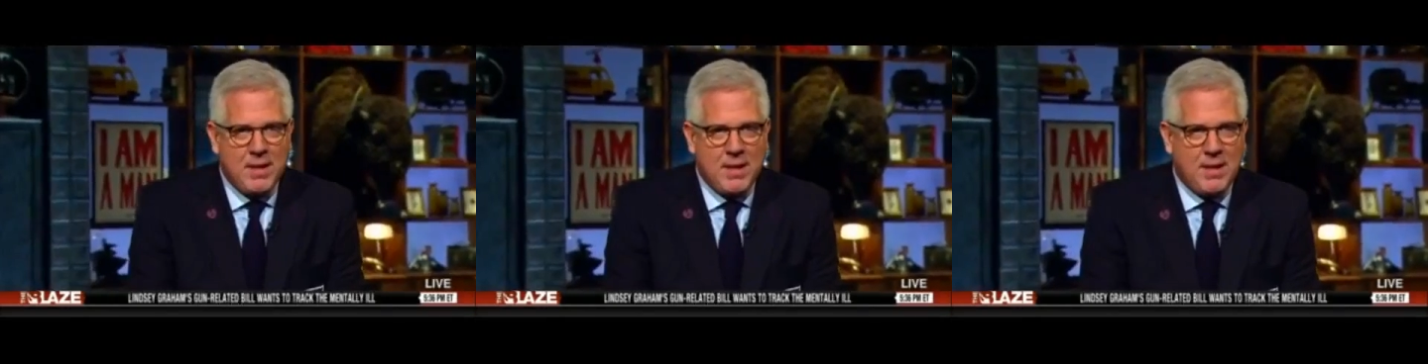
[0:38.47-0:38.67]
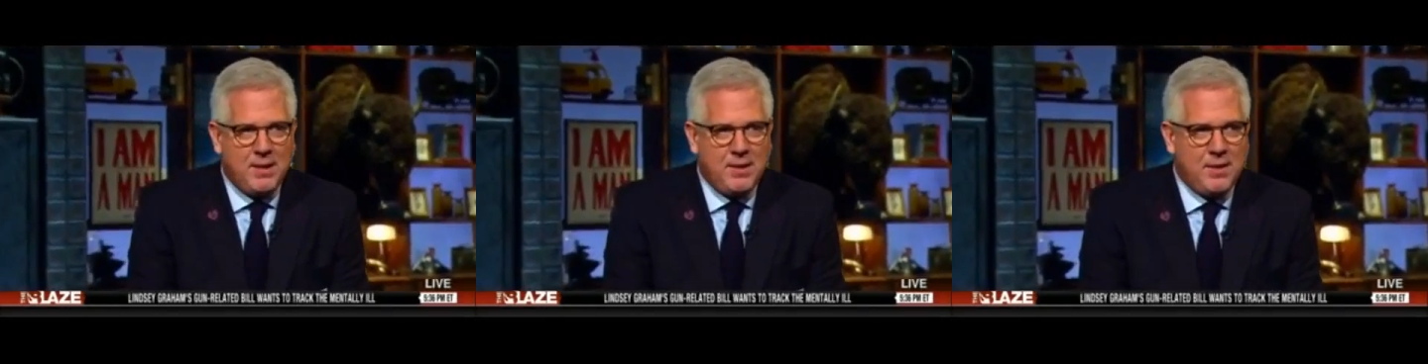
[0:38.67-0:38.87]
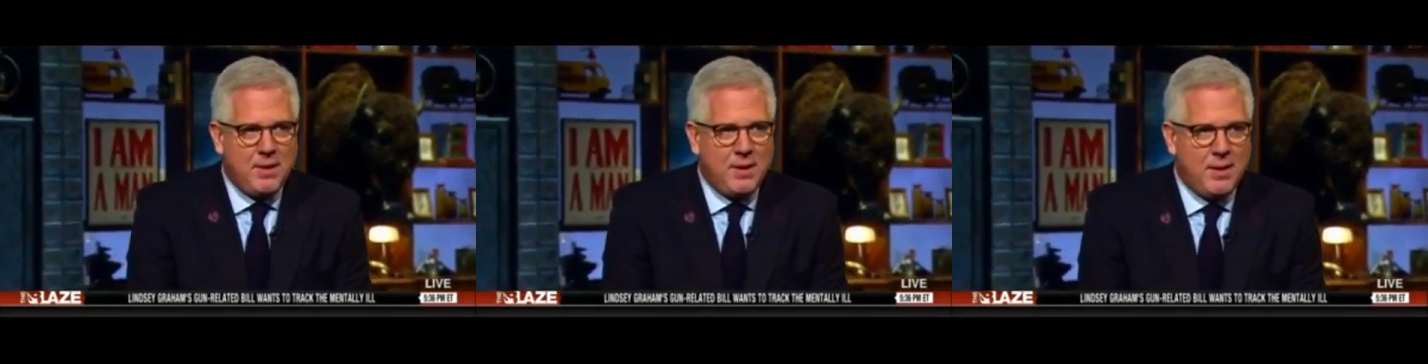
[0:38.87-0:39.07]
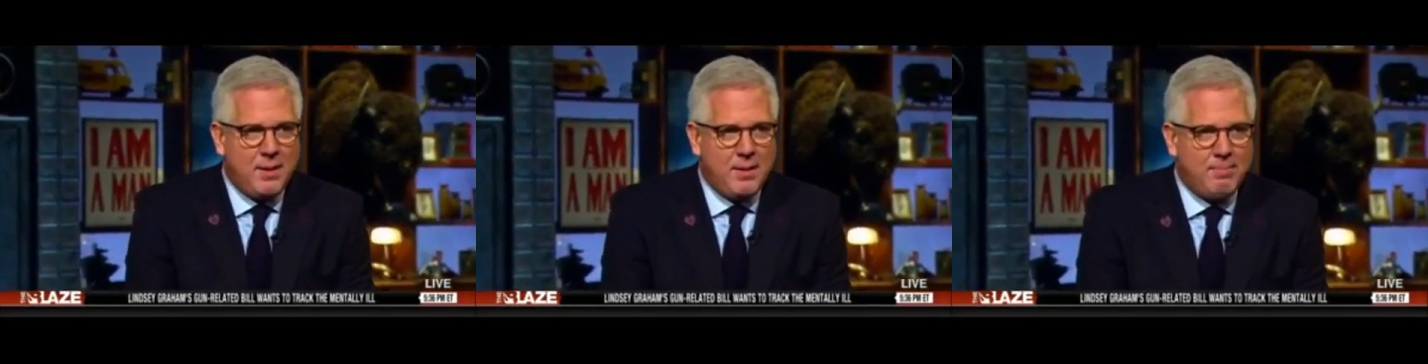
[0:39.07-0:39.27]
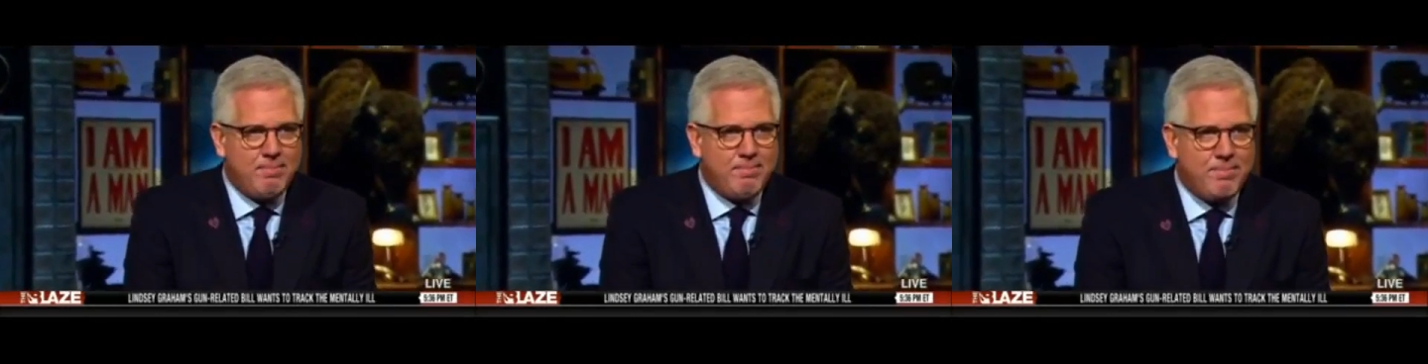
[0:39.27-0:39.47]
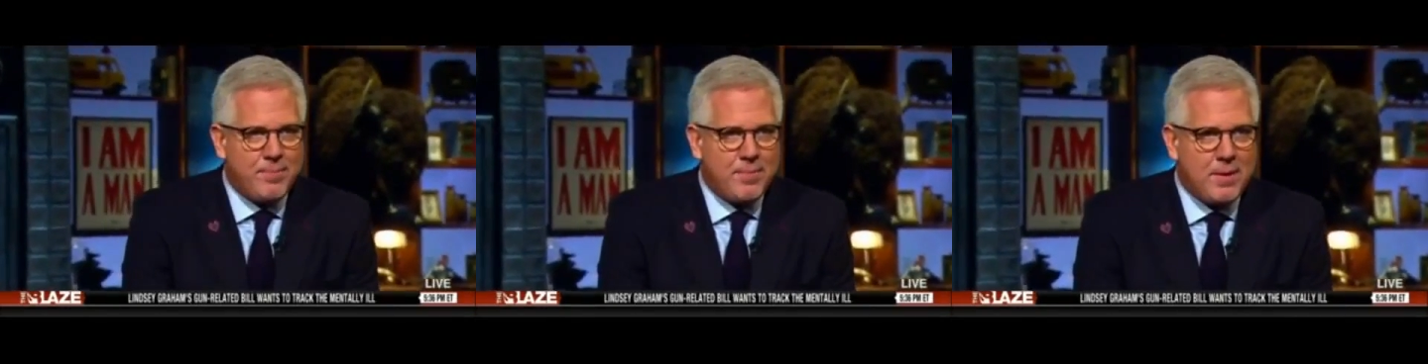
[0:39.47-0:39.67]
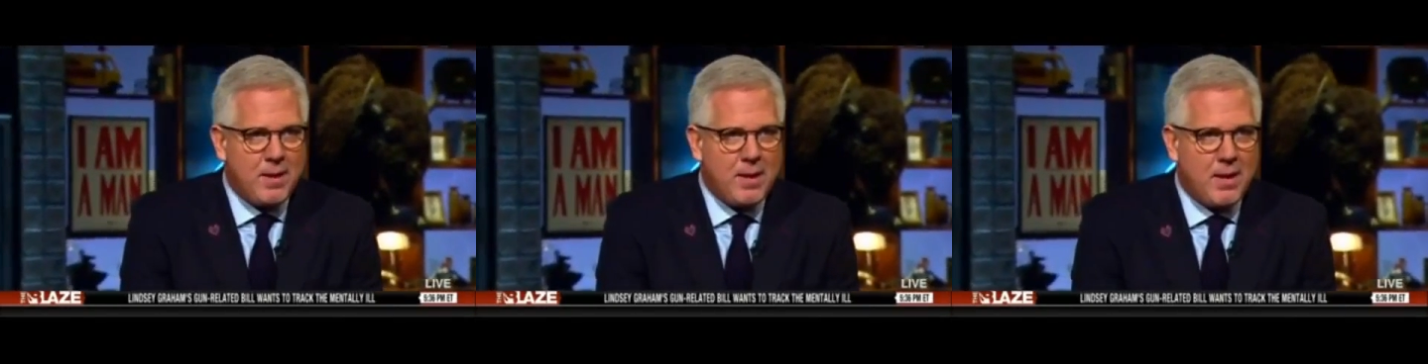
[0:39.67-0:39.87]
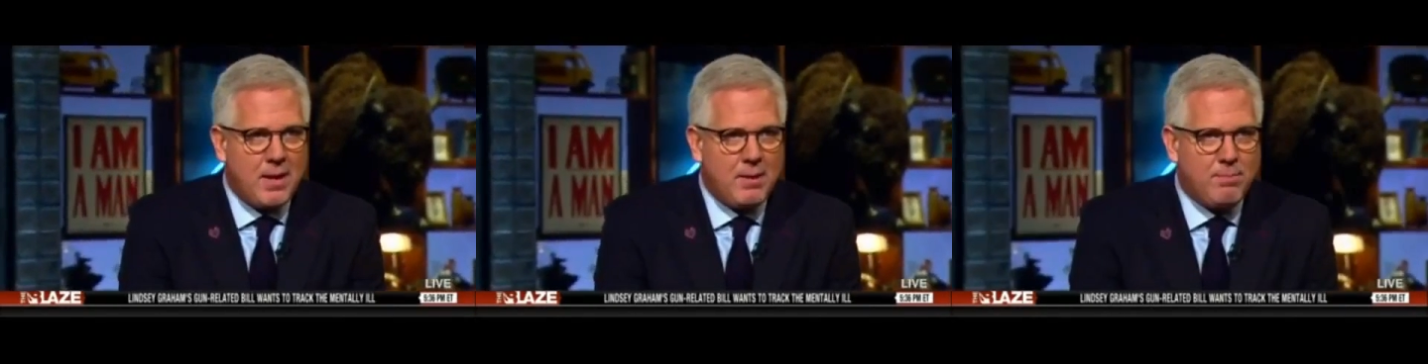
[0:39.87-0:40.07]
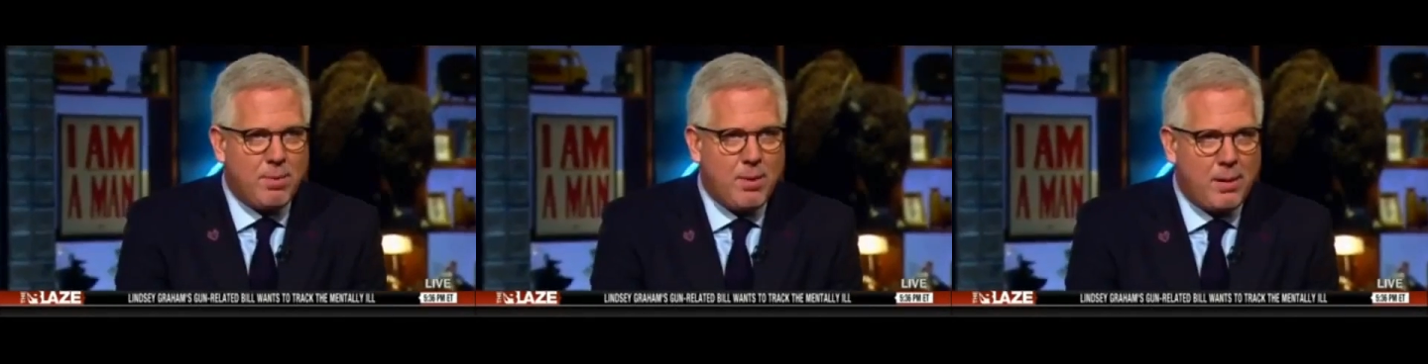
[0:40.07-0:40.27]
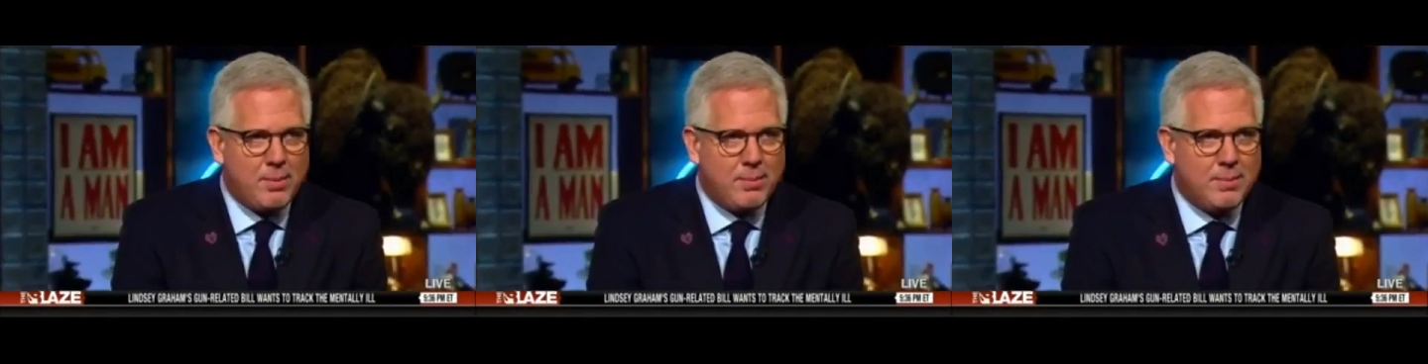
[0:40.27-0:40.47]
And I
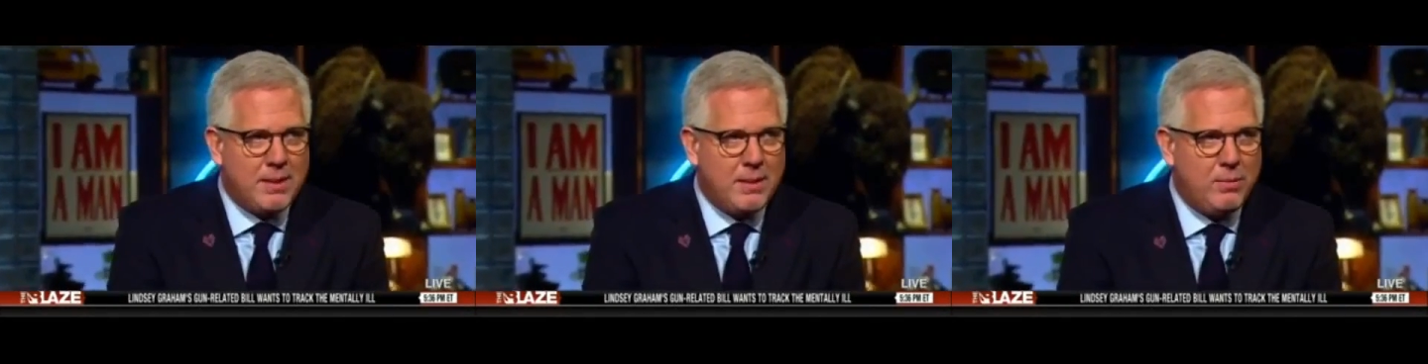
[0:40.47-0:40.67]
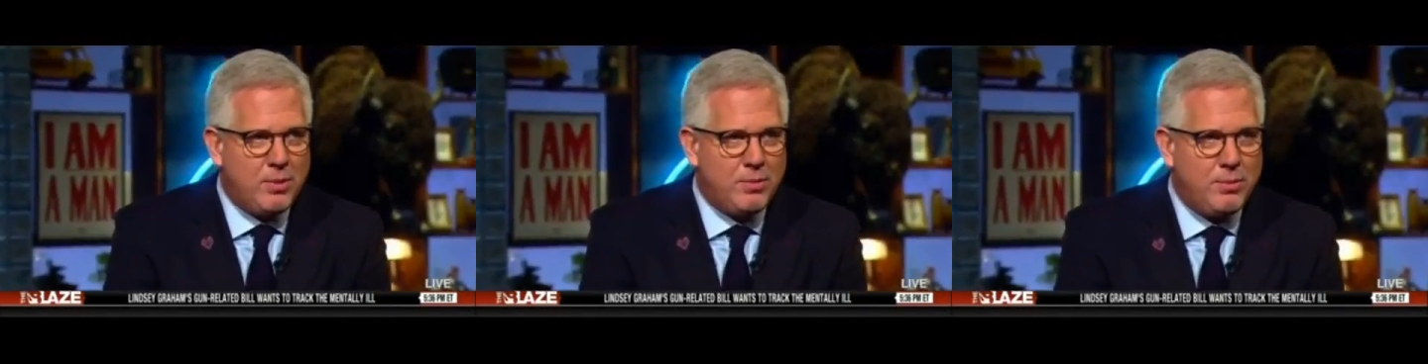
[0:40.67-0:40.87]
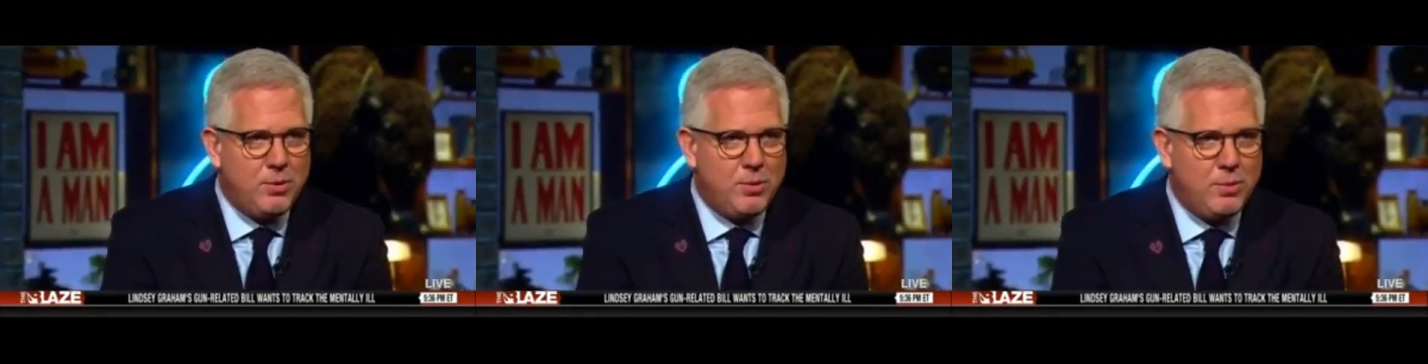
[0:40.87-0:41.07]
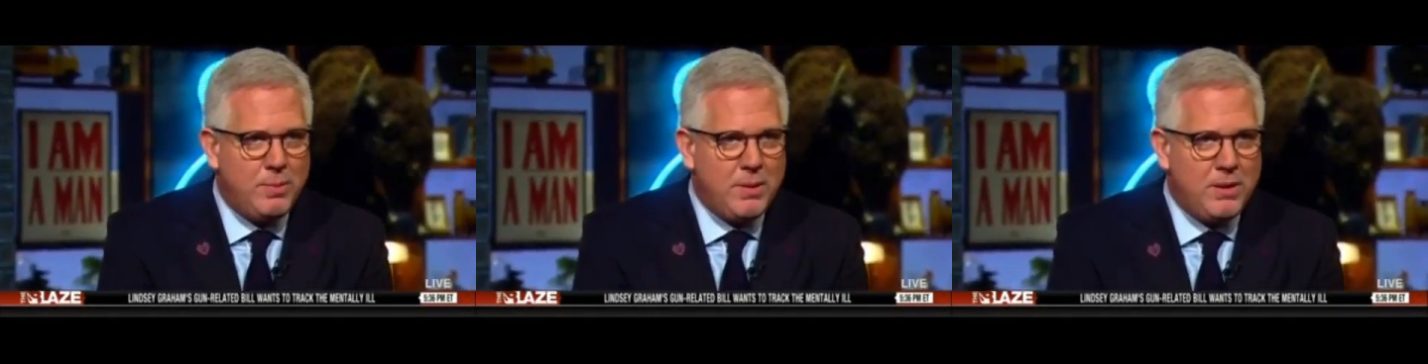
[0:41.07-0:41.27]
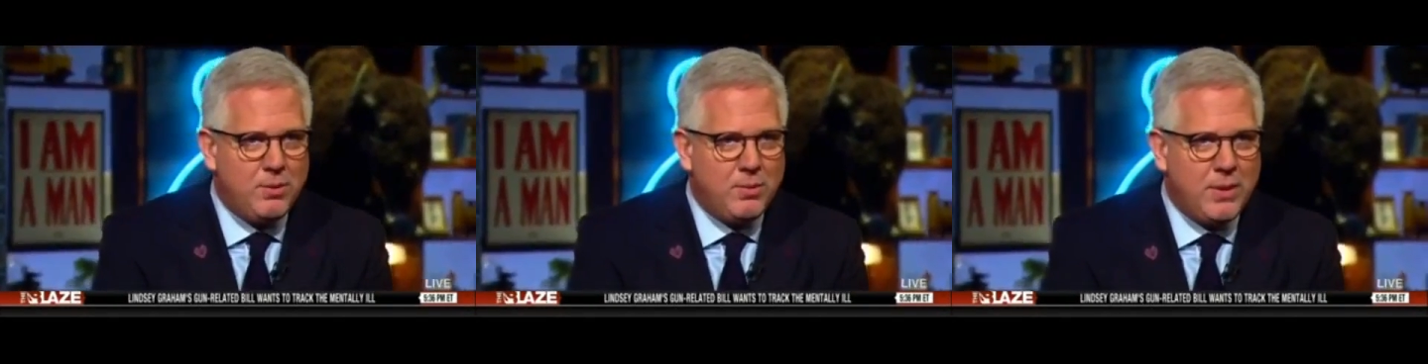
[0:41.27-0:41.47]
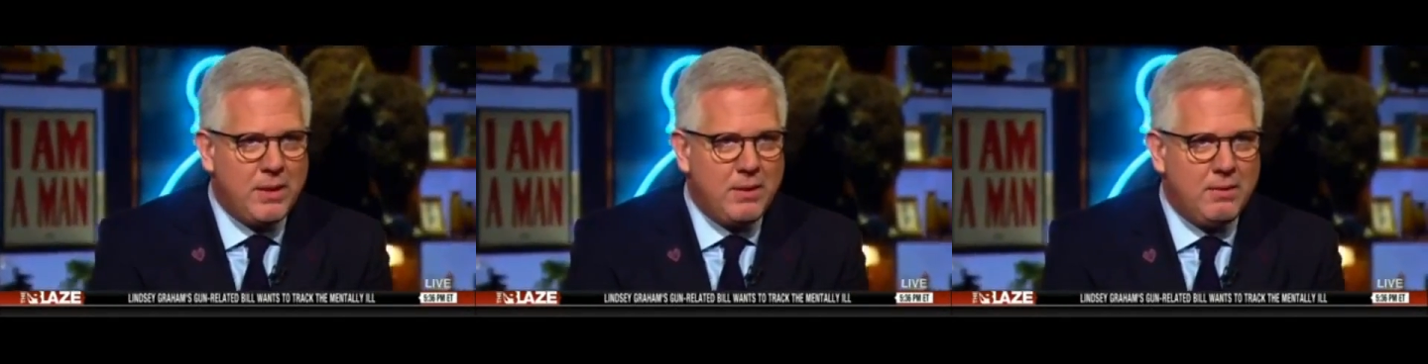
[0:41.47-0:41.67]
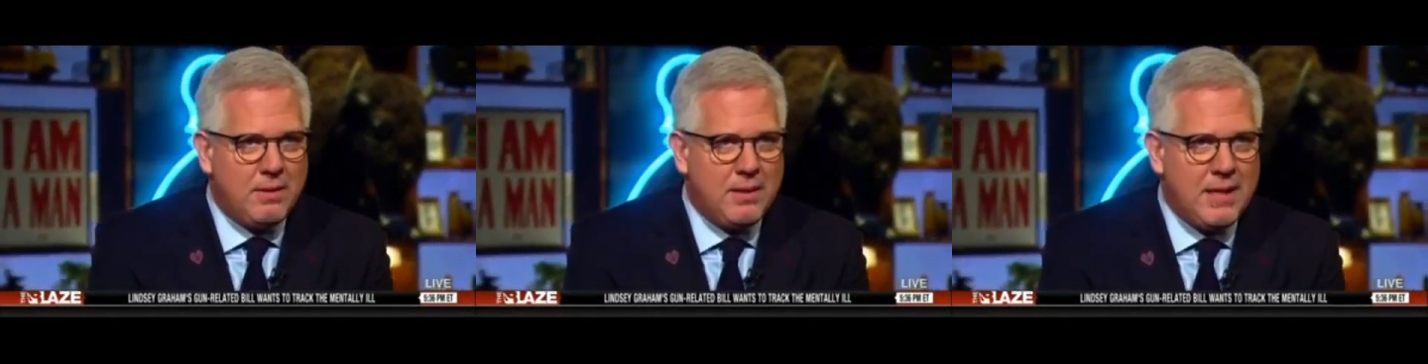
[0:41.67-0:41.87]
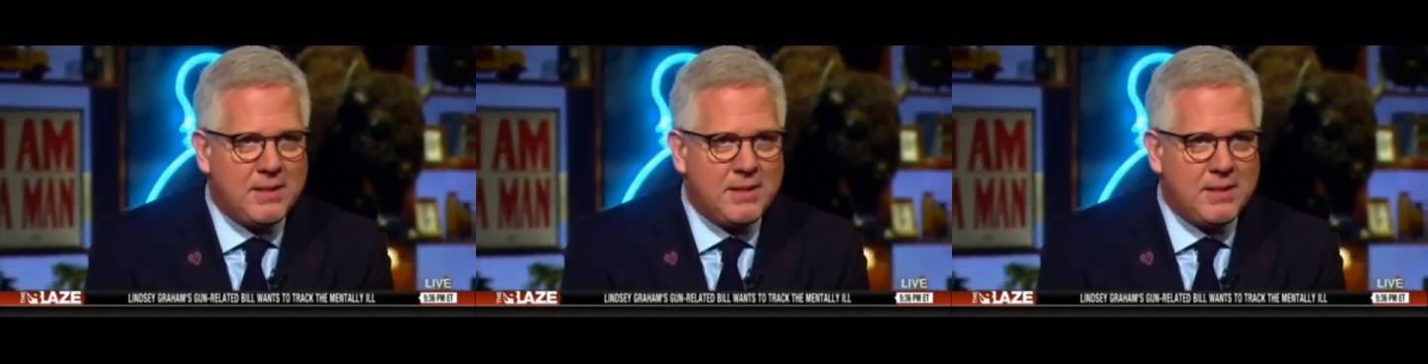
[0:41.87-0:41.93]
probably will be doing